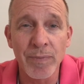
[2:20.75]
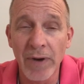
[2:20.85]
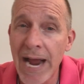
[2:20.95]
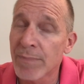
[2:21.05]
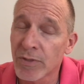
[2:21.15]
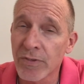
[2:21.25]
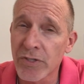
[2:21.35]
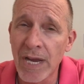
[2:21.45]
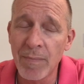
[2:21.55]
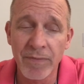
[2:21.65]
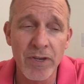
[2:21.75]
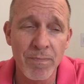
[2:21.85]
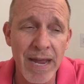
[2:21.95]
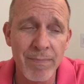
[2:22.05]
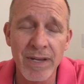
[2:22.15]
Perhaps for some of you,
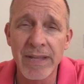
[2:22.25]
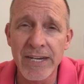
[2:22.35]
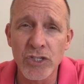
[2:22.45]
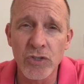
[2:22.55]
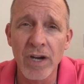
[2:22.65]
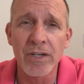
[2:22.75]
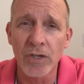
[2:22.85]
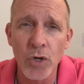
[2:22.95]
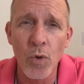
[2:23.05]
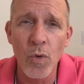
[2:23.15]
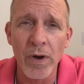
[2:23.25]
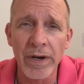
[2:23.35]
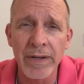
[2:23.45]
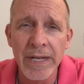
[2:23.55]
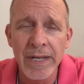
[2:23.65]
maybe they struck a chord.